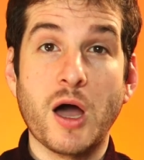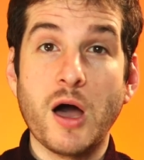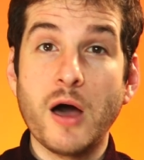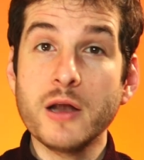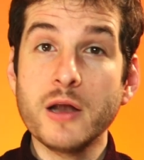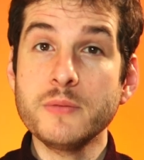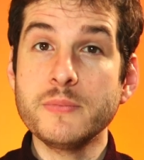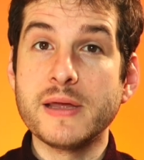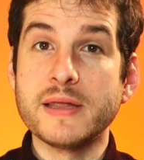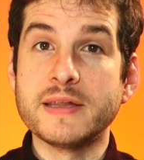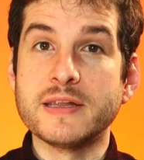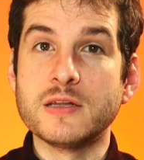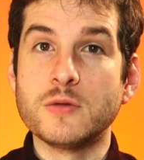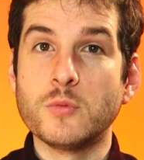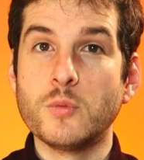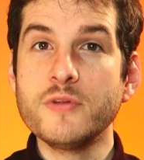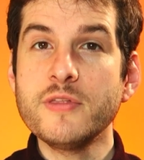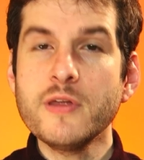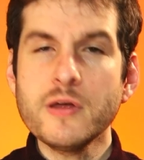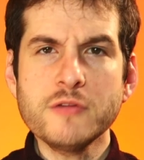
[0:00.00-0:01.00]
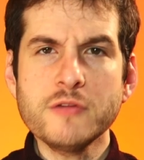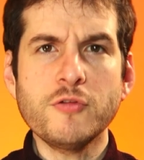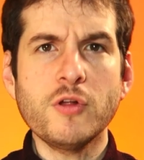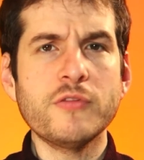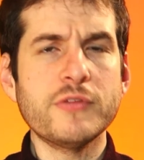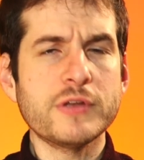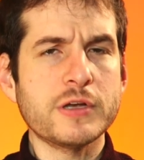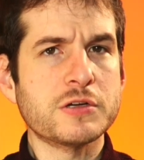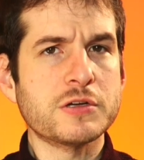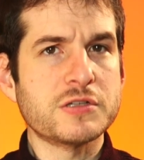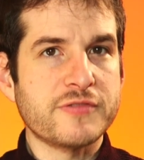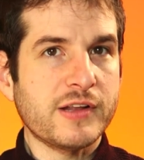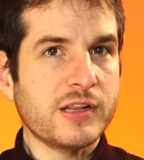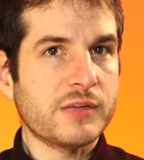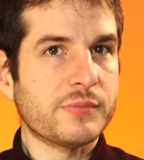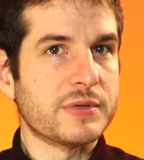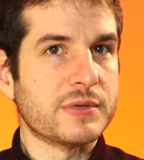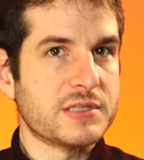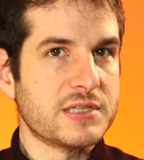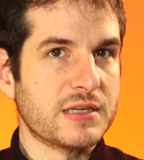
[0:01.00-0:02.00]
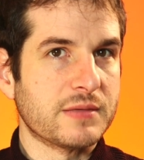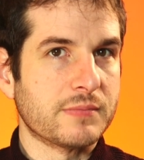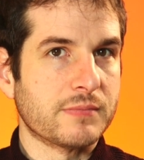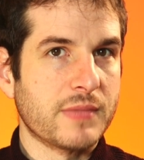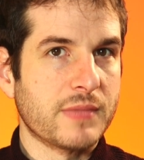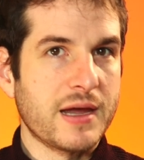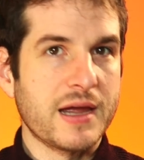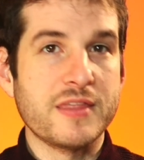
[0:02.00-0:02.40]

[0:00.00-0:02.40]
automated without involving your development team.